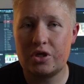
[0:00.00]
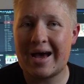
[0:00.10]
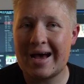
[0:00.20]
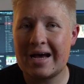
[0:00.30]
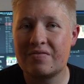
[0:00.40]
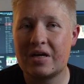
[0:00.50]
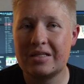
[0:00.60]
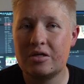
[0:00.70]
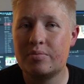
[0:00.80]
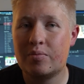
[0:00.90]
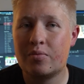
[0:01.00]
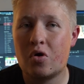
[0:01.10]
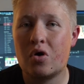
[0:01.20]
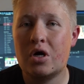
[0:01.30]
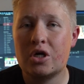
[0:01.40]
You have a little bit
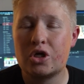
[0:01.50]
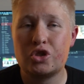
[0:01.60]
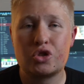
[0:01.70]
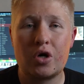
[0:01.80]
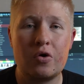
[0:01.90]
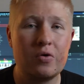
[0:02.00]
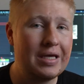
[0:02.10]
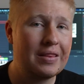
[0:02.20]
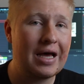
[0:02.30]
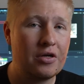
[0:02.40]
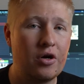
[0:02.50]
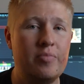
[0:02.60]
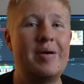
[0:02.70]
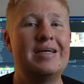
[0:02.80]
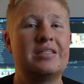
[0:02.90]
more control in that
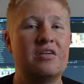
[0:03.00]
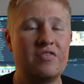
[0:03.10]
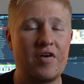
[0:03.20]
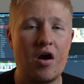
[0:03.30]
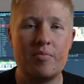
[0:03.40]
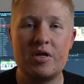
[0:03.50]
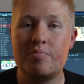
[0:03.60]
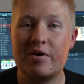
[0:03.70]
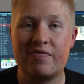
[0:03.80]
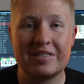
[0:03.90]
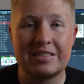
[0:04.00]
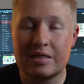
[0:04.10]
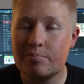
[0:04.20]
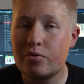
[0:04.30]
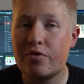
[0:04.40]
node-based environment, but for
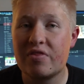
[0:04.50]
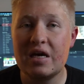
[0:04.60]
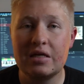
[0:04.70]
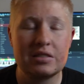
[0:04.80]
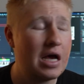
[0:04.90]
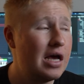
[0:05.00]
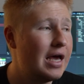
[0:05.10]
simple things,